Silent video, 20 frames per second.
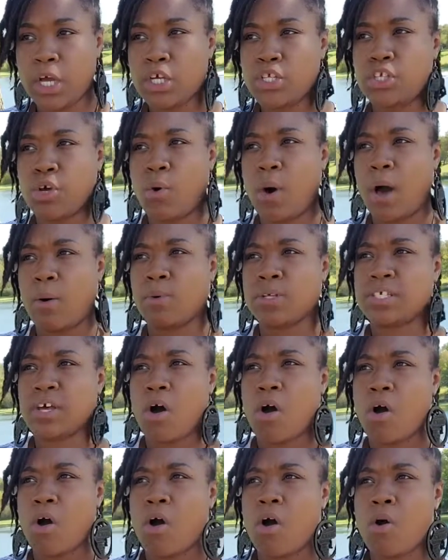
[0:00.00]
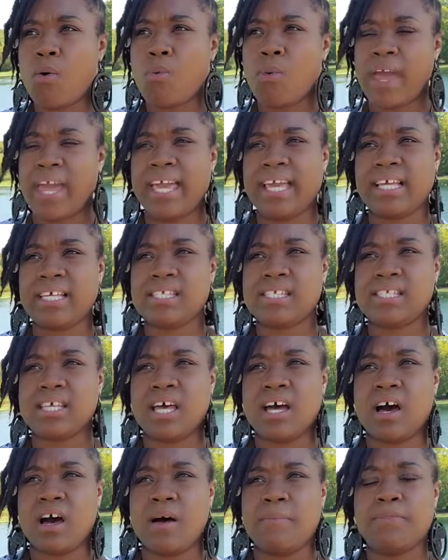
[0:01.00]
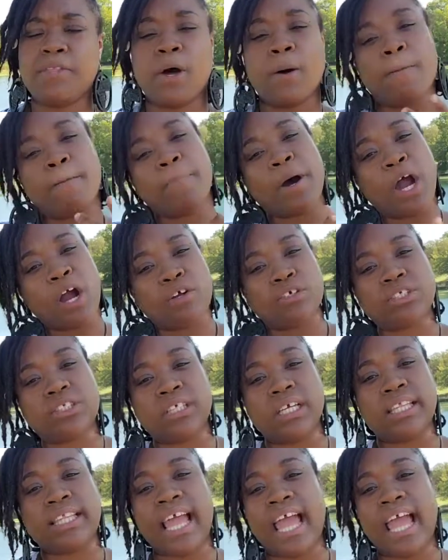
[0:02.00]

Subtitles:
So I was always the person,